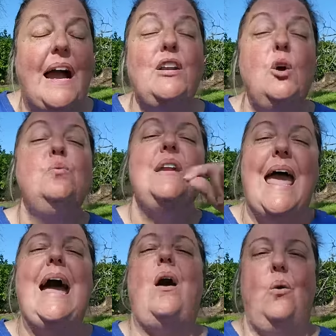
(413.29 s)
I know
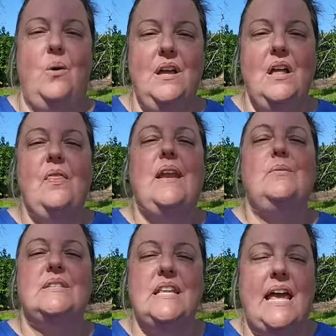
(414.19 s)
now that it
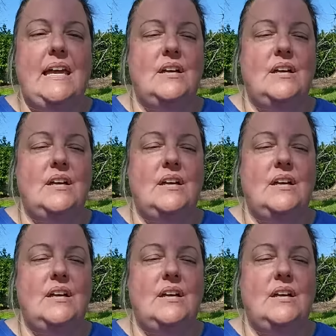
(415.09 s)
was like